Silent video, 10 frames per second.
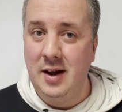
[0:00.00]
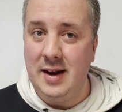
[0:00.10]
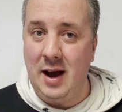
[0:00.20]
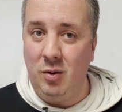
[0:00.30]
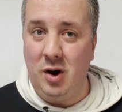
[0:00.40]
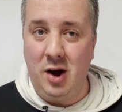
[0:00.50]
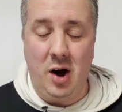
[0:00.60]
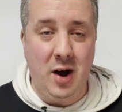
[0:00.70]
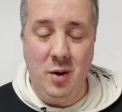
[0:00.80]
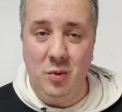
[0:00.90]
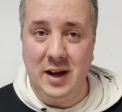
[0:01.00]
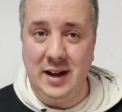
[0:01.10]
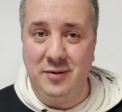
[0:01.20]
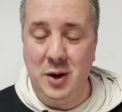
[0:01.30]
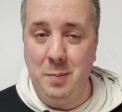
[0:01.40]
Now, I don't want to
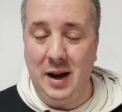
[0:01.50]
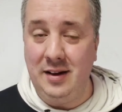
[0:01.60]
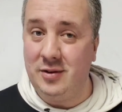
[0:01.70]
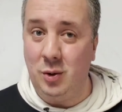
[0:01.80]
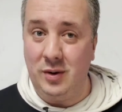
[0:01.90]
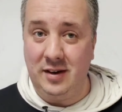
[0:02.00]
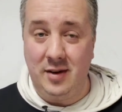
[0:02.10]
get too political on this.